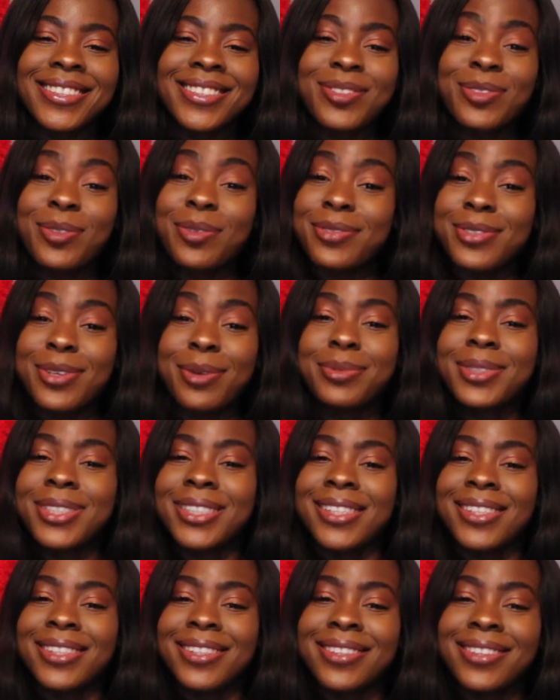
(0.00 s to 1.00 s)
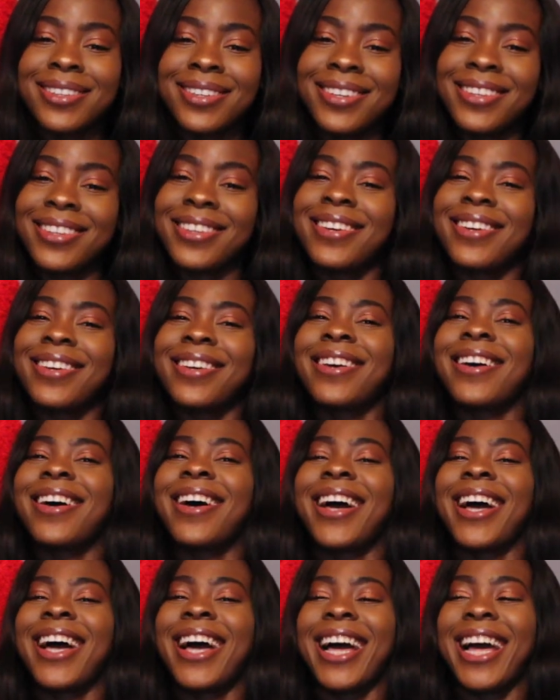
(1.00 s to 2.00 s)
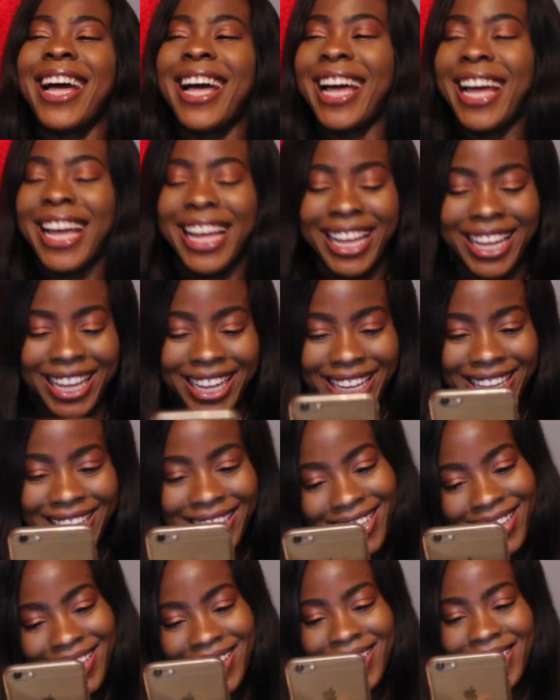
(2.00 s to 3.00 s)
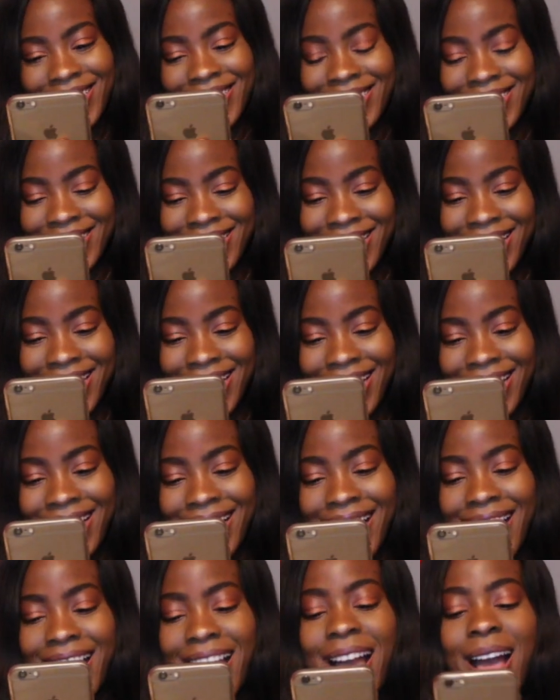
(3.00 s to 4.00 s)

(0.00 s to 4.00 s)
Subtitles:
Rooftop chilling. So yeah.